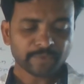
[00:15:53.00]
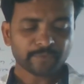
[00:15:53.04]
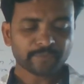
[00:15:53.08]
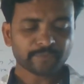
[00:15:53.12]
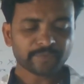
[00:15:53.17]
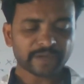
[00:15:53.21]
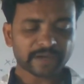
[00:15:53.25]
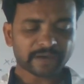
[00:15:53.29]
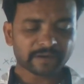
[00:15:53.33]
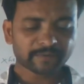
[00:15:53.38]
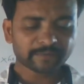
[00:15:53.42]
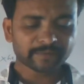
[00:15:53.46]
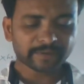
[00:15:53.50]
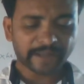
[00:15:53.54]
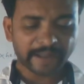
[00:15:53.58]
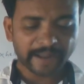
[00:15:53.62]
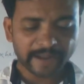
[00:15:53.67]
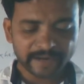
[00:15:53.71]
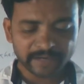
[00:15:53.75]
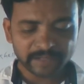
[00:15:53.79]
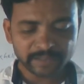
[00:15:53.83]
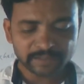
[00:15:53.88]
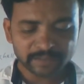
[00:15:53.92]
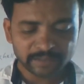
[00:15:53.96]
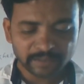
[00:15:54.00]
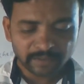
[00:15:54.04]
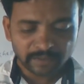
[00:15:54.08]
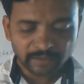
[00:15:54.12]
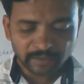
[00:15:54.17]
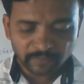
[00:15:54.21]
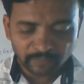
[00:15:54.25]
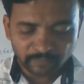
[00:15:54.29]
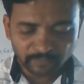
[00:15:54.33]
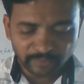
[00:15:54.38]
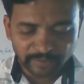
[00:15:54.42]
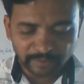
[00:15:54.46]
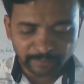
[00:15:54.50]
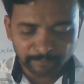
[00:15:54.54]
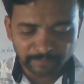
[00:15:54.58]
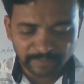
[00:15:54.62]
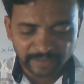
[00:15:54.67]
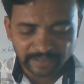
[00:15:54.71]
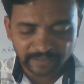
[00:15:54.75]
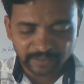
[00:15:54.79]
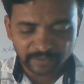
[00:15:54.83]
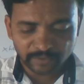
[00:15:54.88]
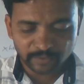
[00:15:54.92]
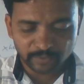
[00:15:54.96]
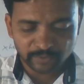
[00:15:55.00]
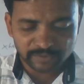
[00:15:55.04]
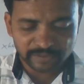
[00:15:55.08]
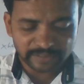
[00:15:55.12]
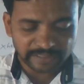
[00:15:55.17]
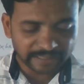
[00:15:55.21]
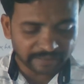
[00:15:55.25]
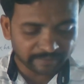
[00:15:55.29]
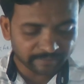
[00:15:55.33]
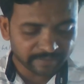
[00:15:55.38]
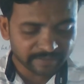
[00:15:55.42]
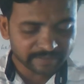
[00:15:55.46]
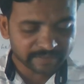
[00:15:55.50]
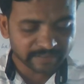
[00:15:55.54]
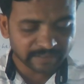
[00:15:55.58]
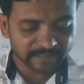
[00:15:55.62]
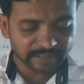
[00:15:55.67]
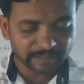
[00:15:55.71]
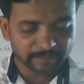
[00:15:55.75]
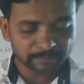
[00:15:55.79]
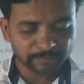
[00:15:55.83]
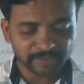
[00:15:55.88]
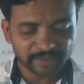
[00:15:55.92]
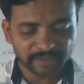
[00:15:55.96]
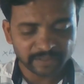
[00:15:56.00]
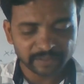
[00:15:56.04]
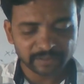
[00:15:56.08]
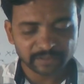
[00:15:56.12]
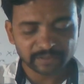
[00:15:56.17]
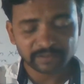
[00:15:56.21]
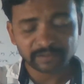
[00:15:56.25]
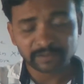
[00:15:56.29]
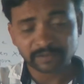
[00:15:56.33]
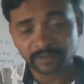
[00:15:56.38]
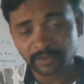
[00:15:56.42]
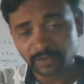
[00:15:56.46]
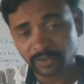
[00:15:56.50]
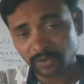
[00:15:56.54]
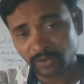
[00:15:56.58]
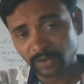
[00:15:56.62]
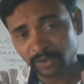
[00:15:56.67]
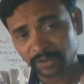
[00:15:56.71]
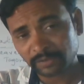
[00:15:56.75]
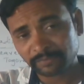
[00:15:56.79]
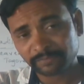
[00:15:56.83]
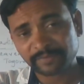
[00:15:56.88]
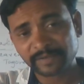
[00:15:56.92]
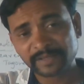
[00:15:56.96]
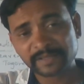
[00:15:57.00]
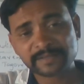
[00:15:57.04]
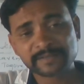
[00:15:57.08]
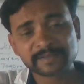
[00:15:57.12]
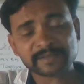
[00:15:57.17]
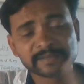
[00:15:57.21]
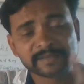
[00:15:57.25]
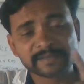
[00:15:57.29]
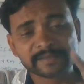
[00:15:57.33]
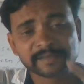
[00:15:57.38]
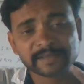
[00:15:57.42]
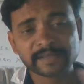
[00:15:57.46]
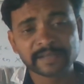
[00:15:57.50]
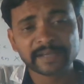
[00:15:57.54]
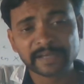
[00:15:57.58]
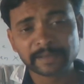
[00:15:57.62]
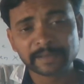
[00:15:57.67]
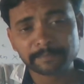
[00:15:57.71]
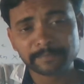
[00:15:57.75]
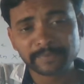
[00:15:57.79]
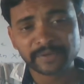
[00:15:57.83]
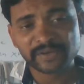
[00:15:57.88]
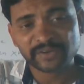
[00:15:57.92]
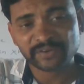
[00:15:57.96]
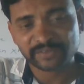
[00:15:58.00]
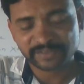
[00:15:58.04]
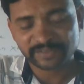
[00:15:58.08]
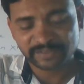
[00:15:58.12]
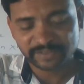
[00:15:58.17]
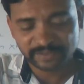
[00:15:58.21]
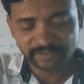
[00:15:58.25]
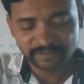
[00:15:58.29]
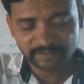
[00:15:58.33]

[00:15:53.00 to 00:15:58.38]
We have our hands. We make use every single minute. Don't waste a single minute.